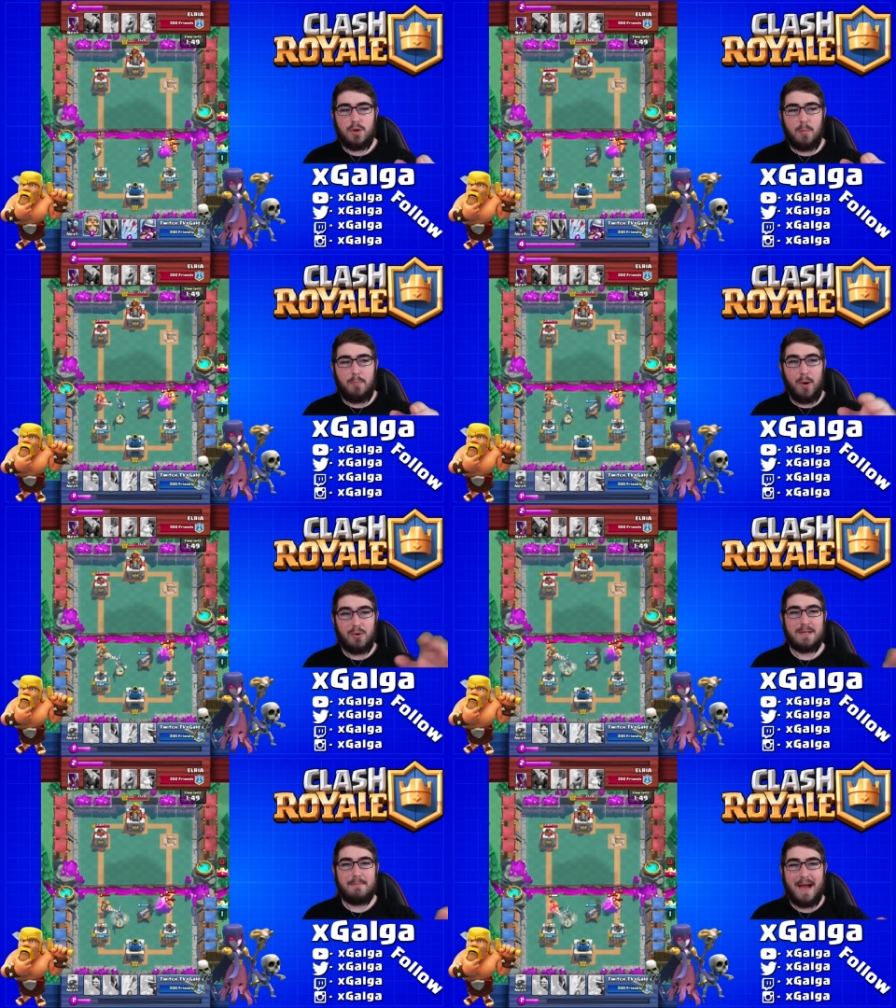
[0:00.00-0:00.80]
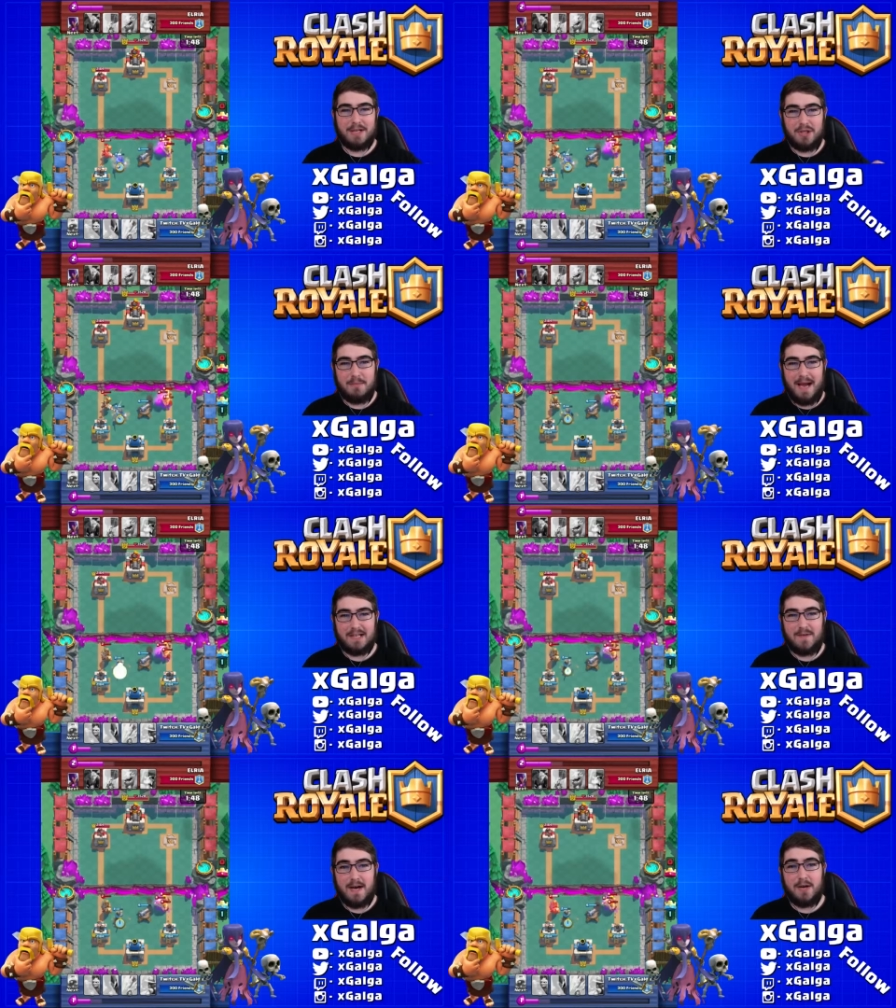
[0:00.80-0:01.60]
you'll post a match in the
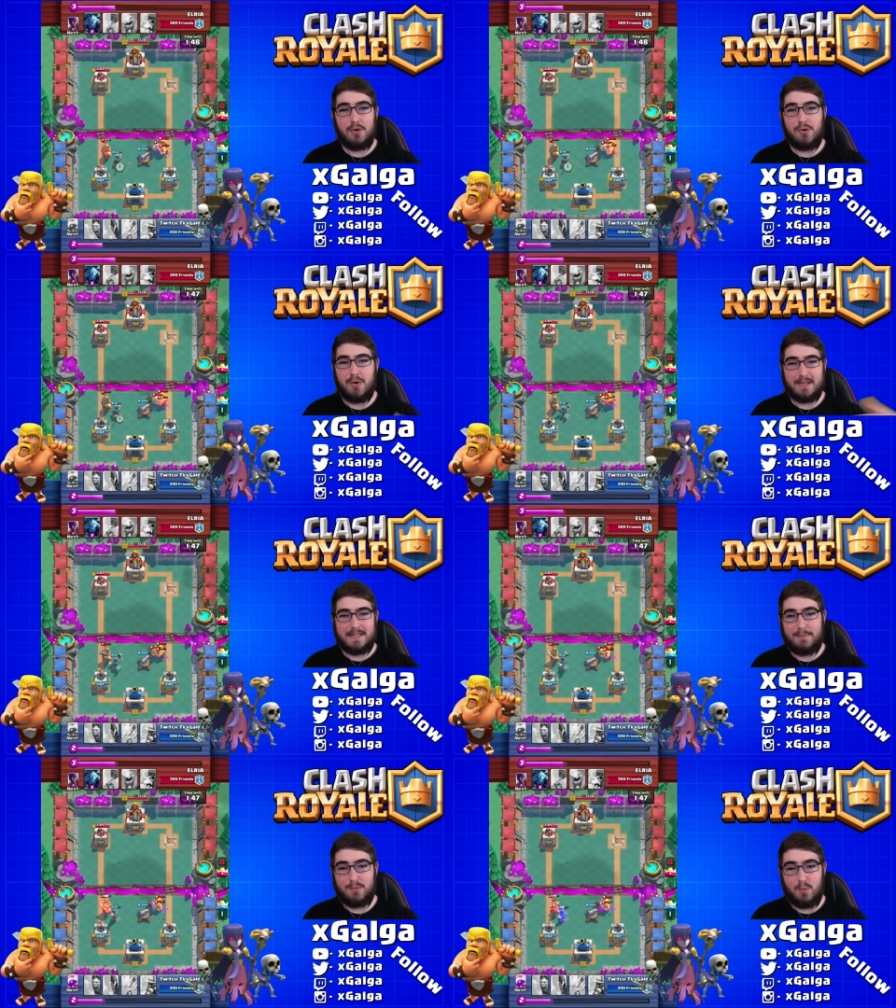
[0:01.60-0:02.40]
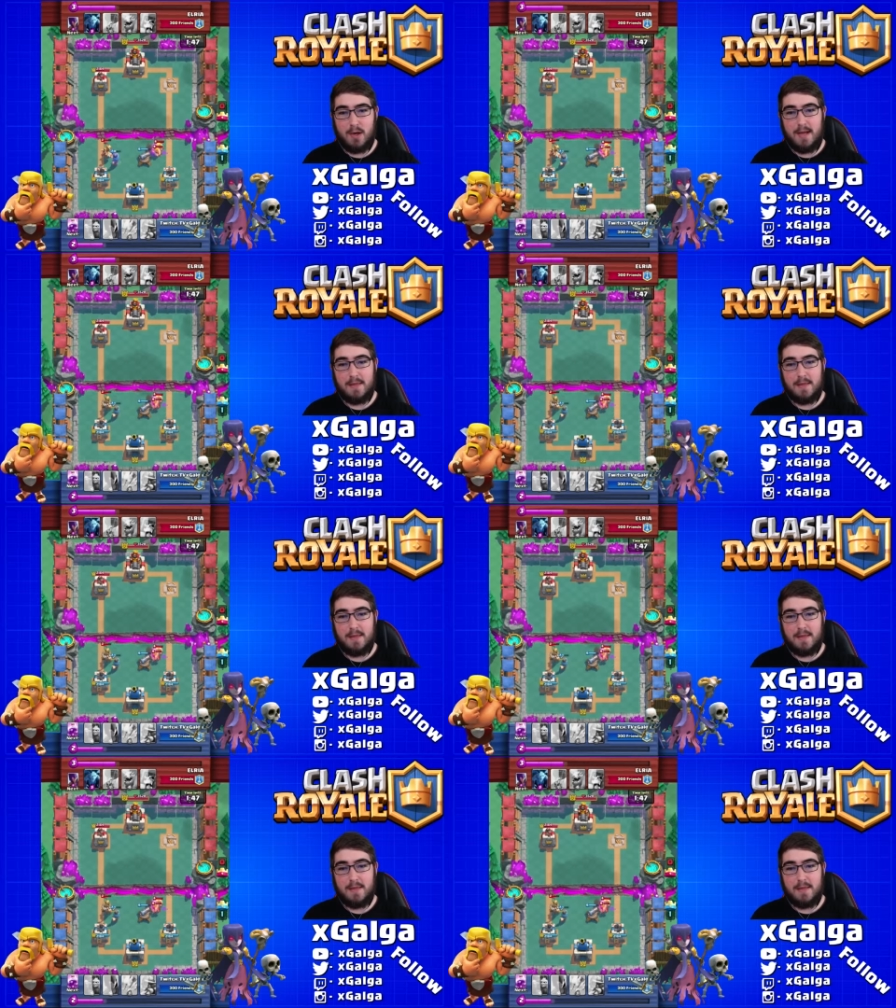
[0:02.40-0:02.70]
match finder, or you'll accept one,